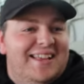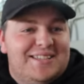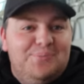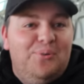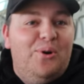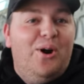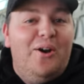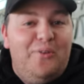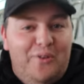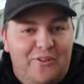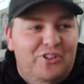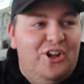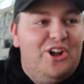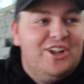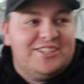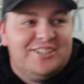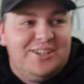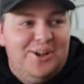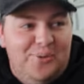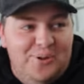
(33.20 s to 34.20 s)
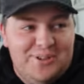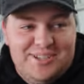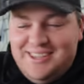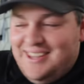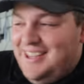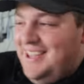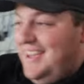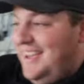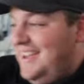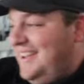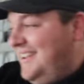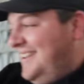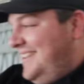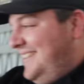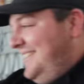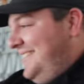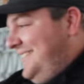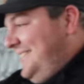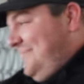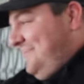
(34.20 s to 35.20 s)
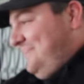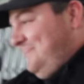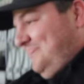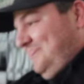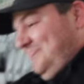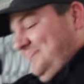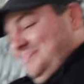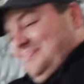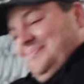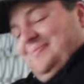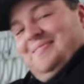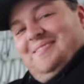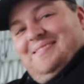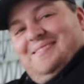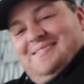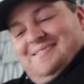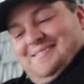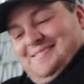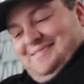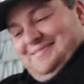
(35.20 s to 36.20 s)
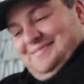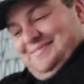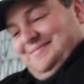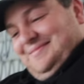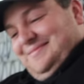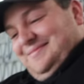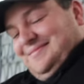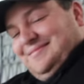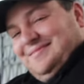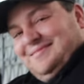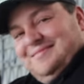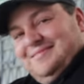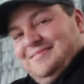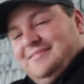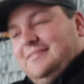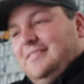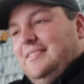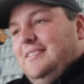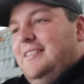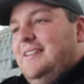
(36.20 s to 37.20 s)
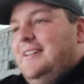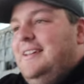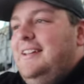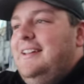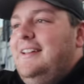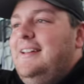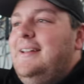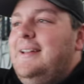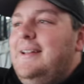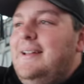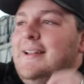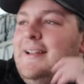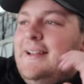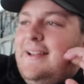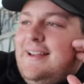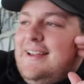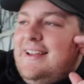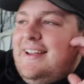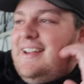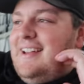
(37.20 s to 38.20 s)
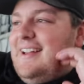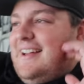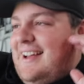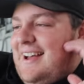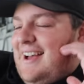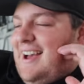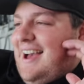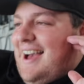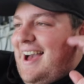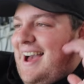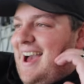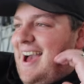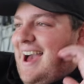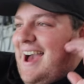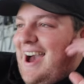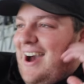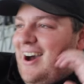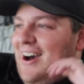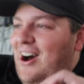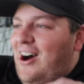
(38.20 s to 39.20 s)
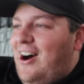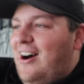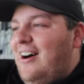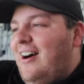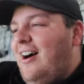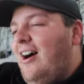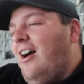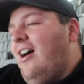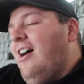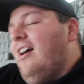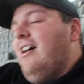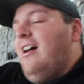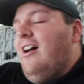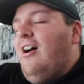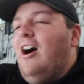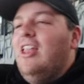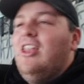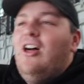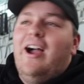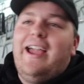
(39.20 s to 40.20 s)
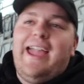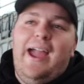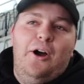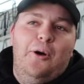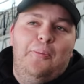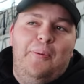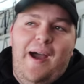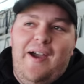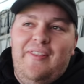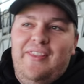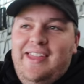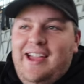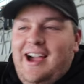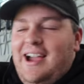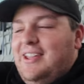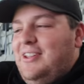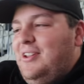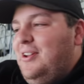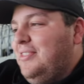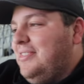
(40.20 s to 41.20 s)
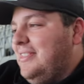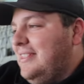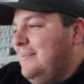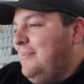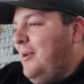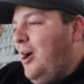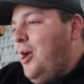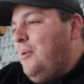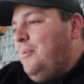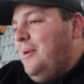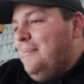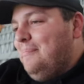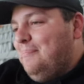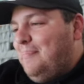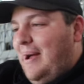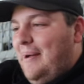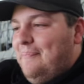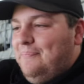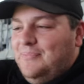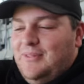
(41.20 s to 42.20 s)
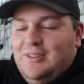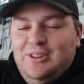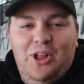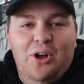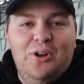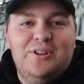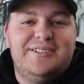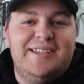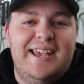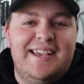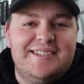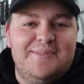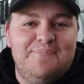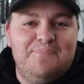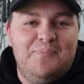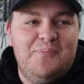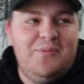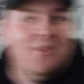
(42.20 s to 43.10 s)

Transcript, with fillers: That's why I lost. I wasn't there. So, what rebuild time? You reckon? Uh, I like how we're playing the young youth at the moment, but long All season. three